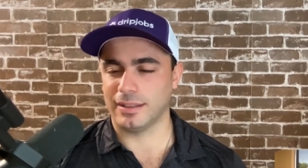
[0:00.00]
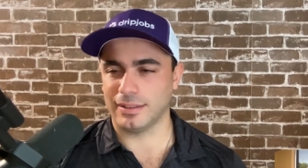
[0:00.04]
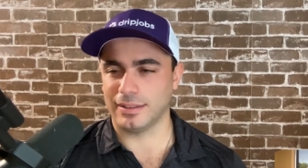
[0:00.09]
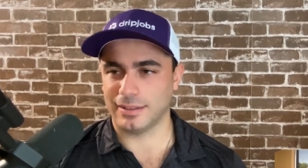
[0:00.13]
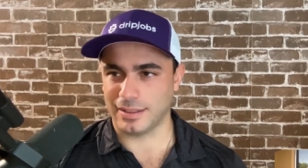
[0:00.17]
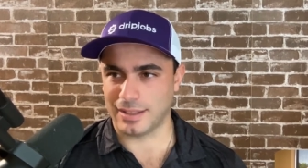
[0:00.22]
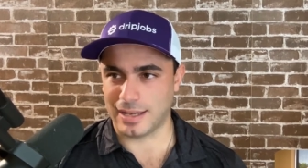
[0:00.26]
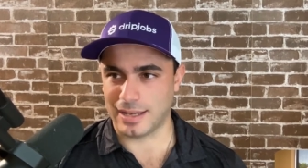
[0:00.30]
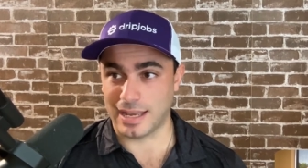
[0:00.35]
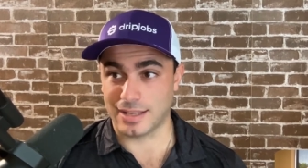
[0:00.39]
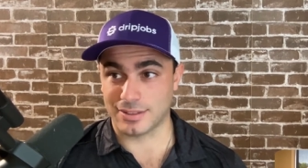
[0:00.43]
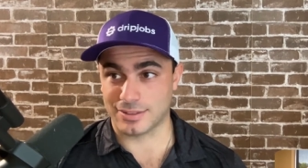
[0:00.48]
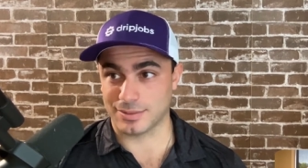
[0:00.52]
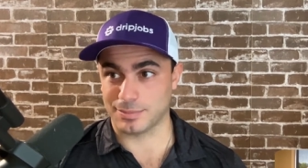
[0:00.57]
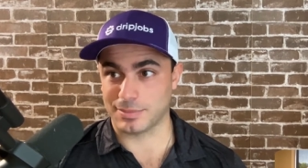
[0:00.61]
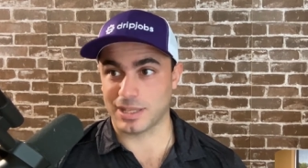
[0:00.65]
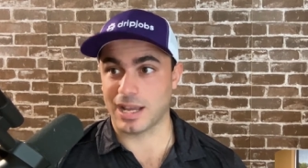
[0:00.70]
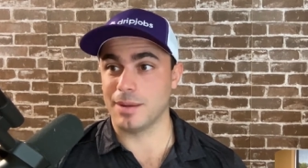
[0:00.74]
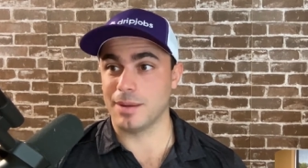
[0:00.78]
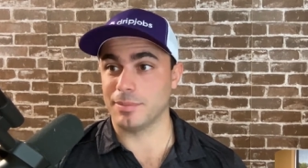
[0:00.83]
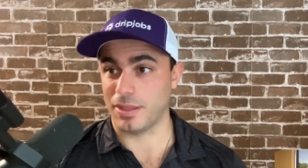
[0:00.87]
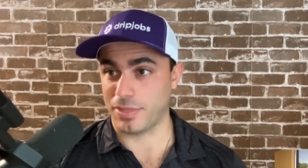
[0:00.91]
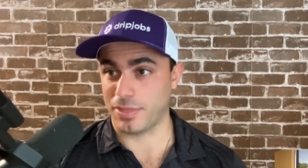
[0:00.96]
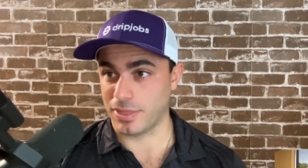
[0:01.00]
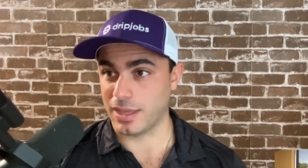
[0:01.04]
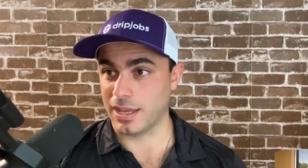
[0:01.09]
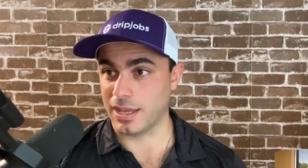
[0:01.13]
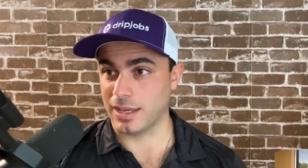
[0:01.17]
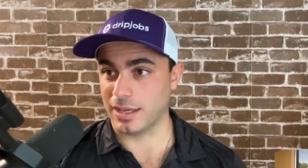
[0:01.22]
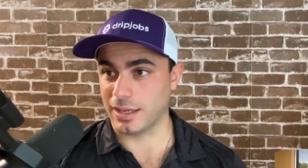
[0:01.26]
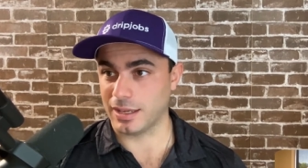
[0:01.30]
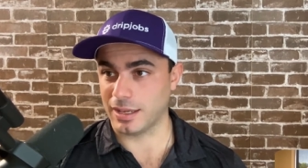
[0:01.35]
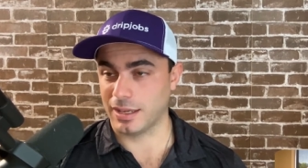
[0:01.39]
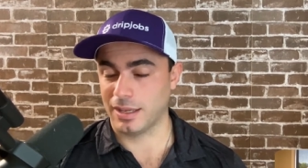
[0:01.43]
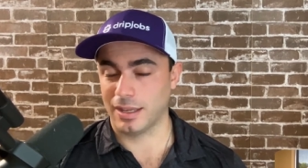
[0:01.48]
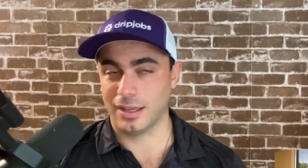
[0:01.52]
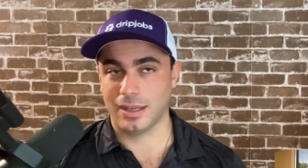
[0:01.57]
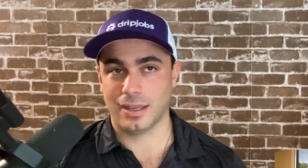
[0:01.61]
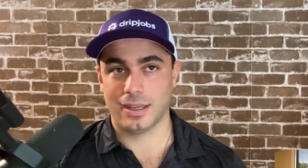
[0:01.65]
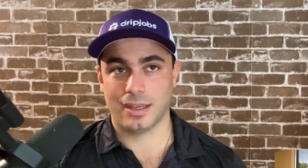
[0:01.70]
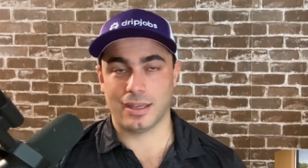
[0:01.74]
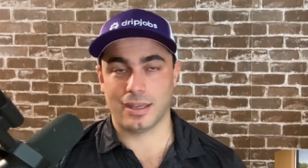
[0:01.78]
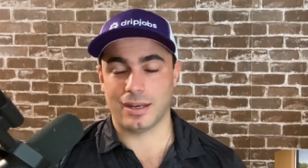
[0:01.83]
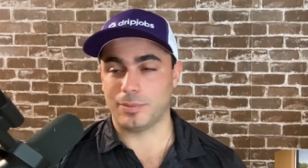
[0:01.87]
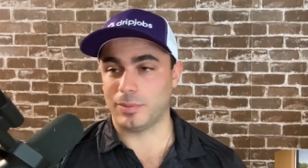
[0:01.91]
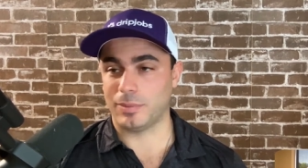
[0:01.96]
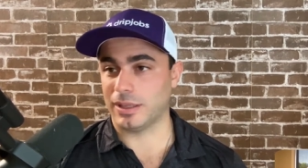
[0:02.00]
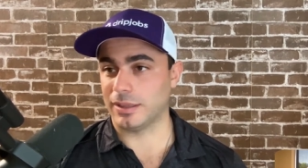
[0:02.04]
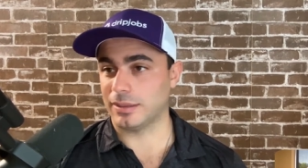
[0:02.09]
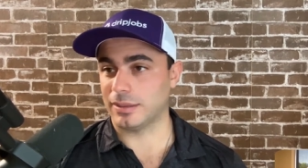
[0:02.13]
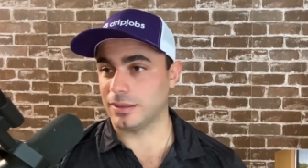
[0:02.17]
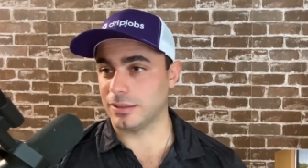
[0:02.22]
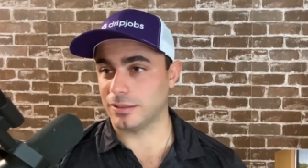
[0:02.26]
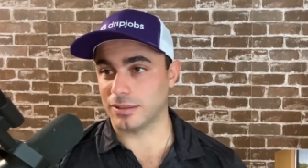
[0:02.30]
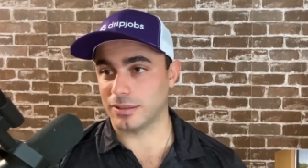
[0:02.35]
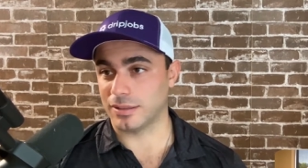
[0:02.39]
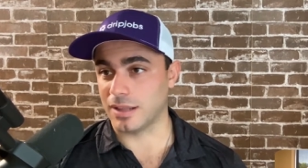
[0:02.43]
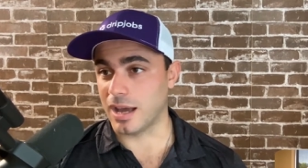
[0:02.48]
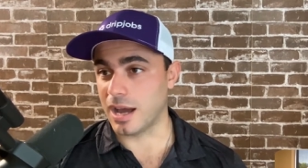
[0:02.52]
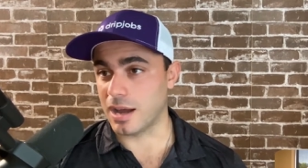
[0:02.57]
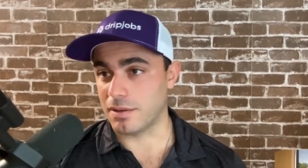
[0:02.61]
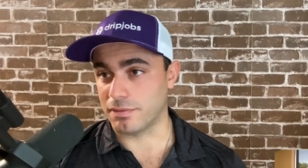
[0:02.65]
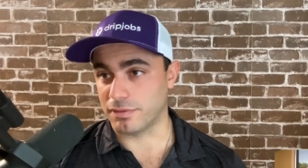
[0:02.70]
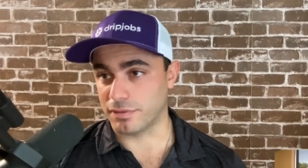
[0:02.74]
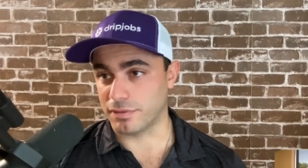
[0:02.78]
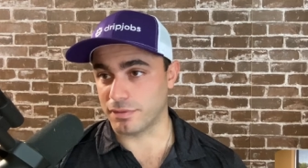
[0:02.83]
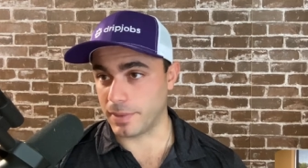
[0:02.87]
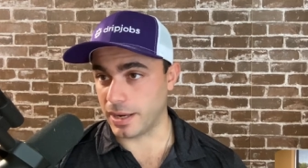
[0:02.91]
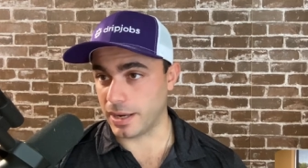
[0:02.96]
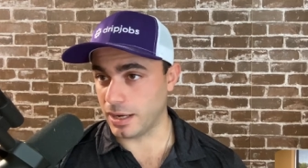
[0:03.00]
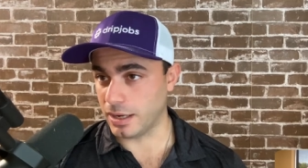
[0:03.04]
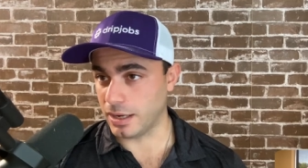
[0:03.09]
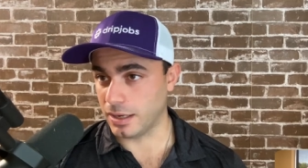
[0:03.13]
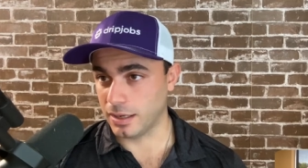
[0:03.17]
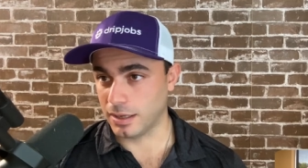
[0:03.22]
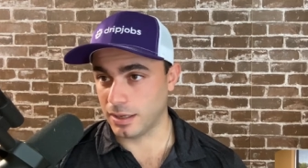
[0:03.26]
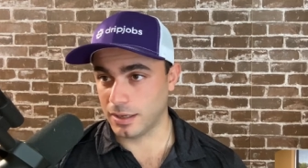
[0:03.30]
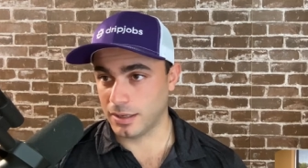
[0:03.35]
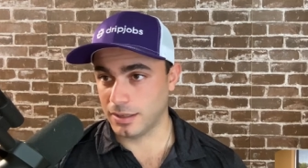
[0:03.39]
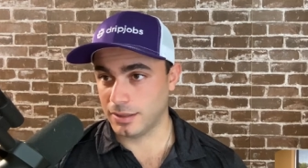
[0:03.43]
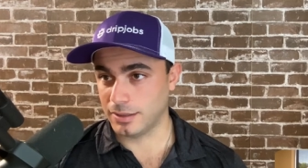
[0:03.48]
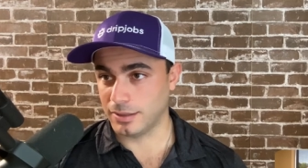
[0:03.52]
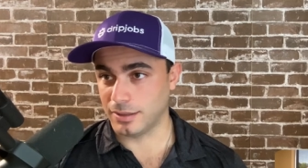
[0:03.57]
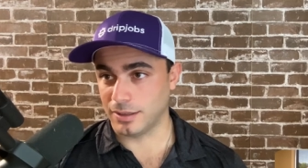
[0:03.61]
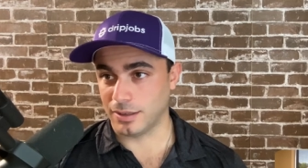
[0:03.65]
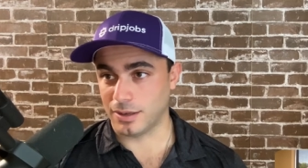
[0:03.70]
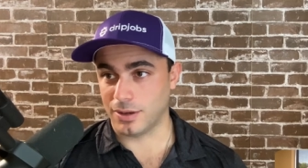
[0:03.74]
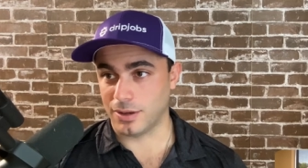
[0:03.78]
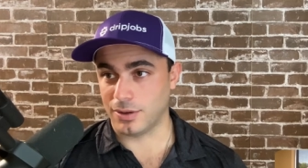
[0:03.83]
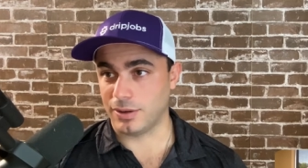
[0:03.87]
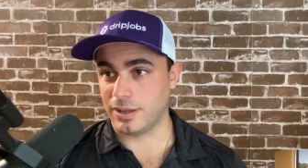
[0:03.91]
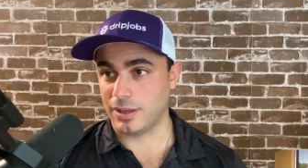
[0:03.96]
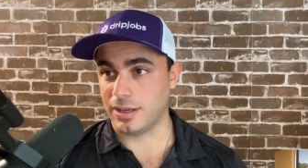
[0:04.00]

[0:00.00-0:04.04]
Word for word: I had some time to think and I'm like, this is not for me, you know?